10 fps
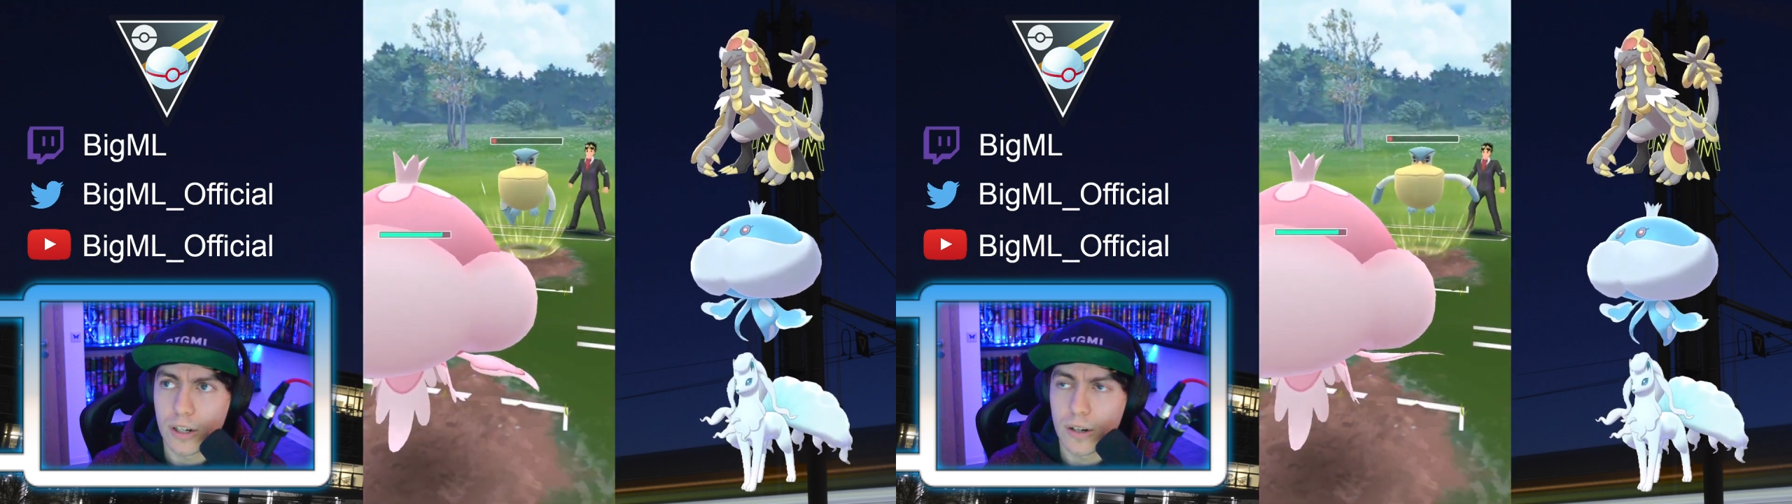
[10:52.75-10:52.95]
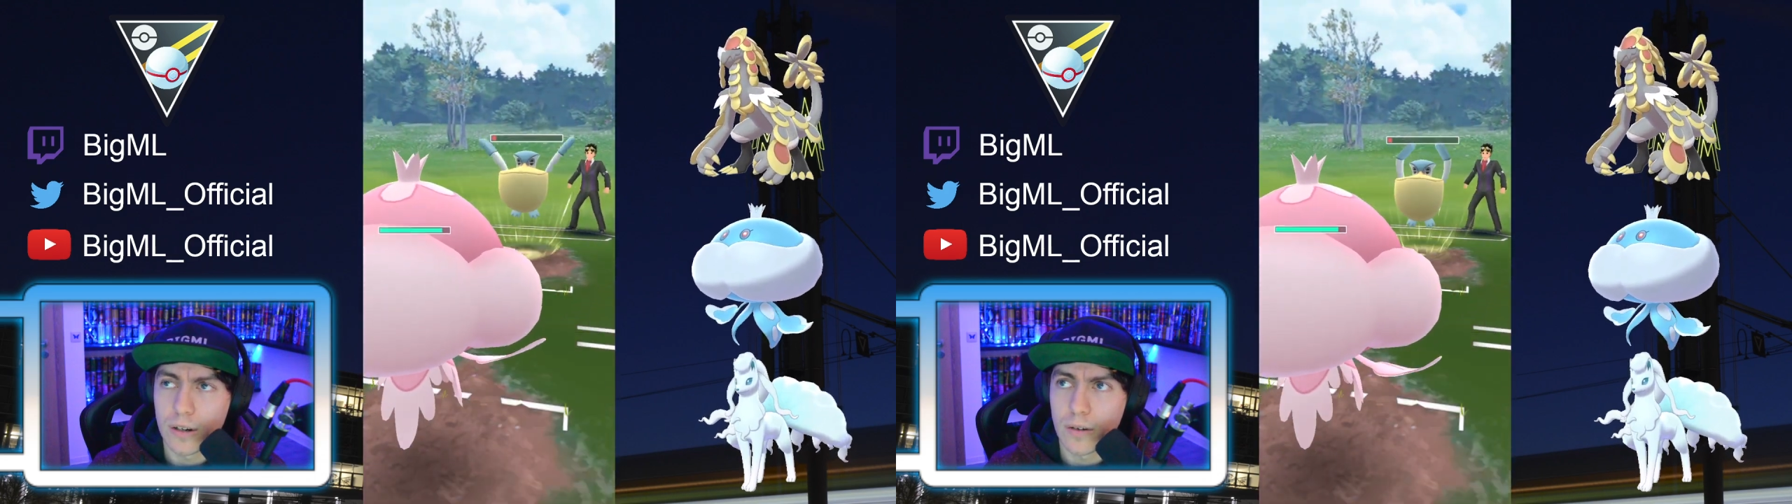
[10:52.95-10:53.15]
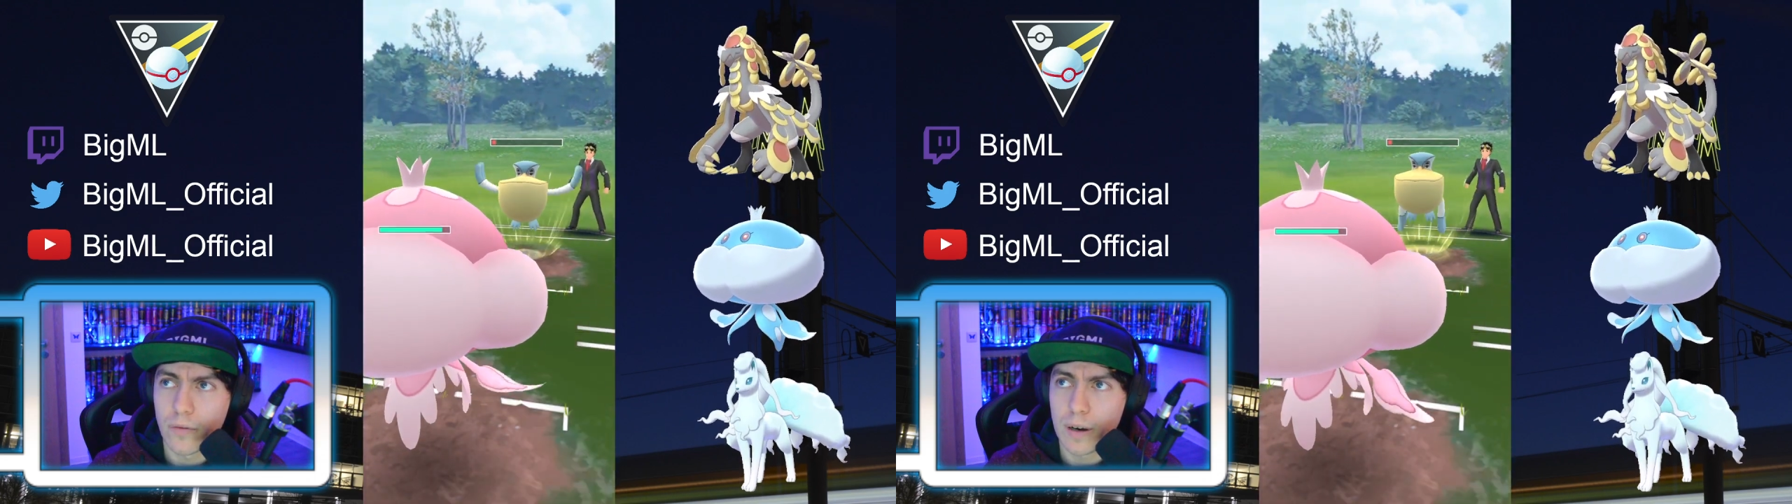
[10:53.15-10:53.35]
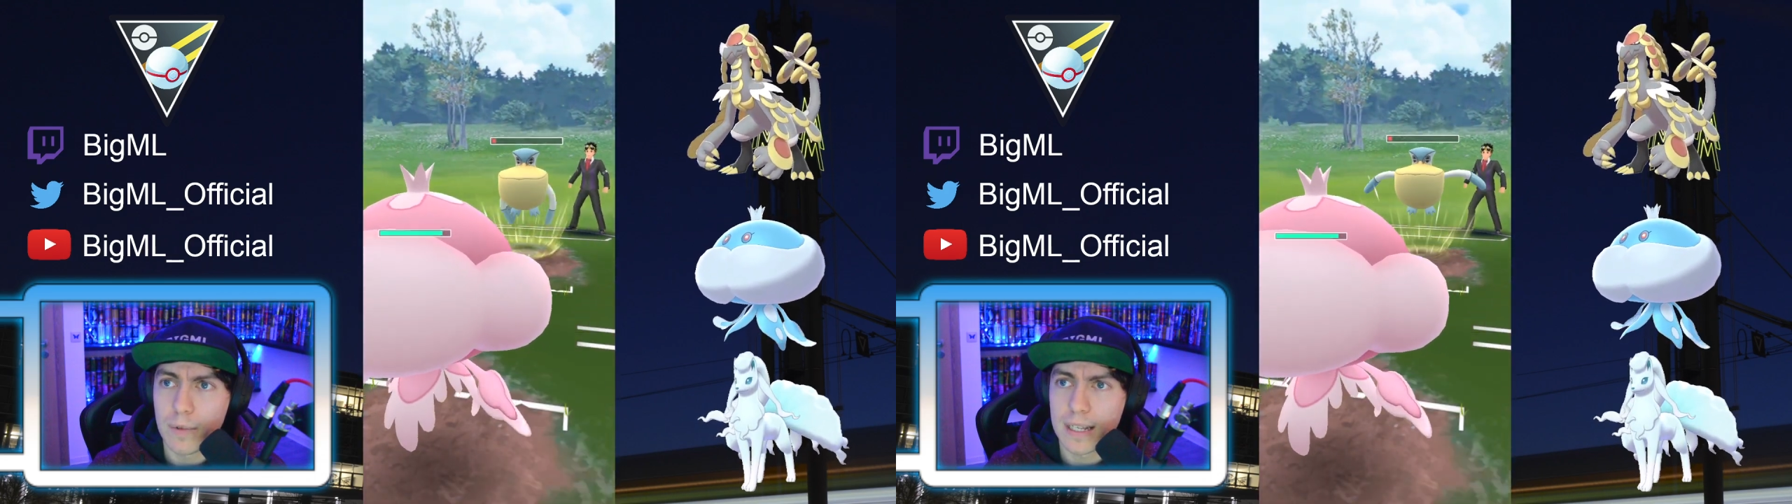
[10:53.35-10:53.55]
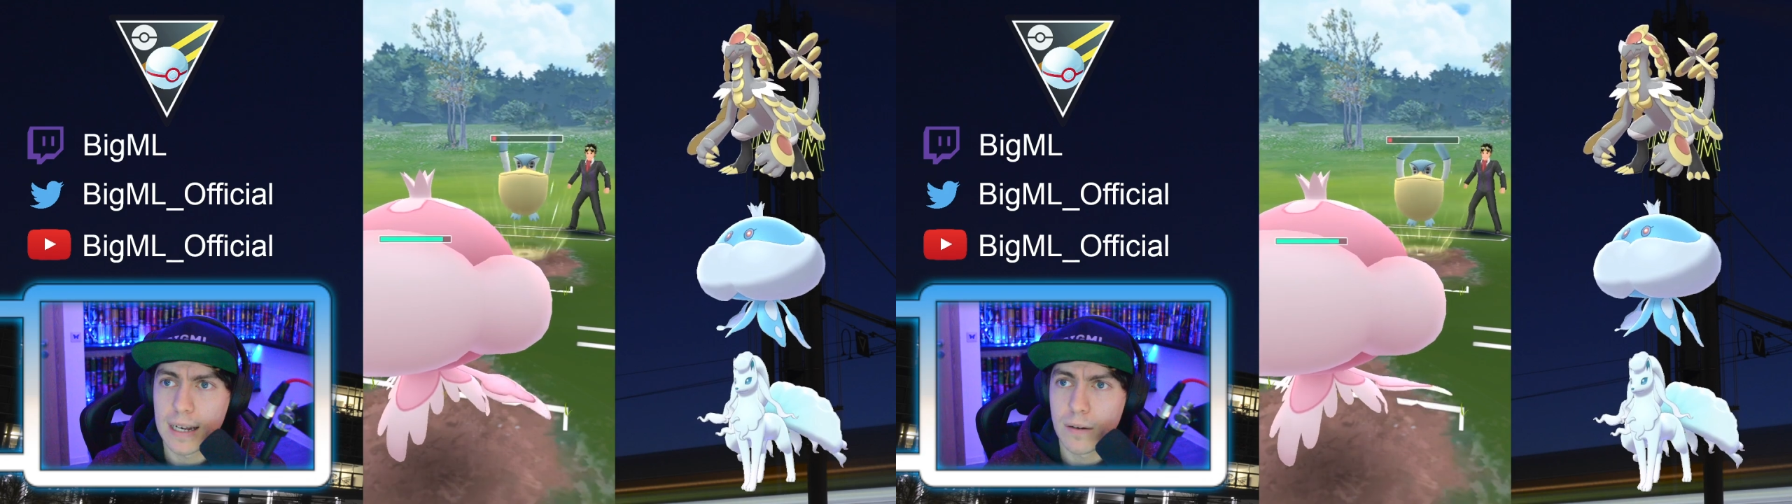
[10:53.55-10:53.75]
gonna farm this
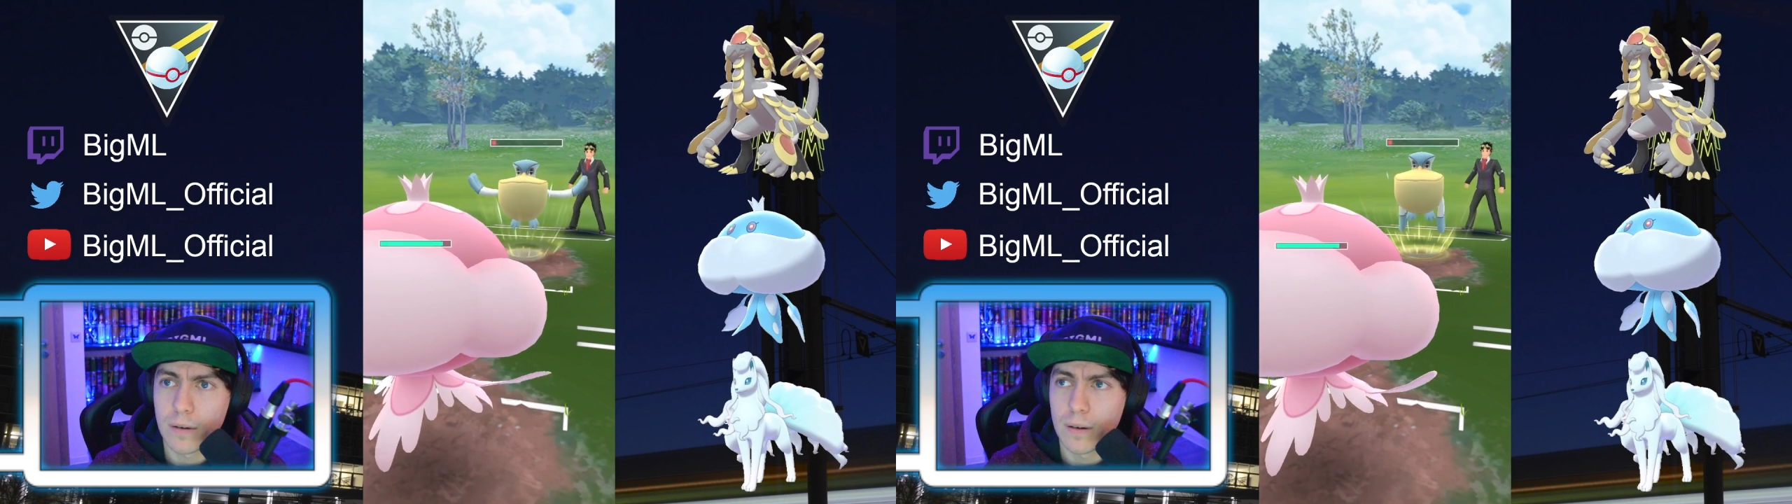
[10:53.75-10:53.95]
down.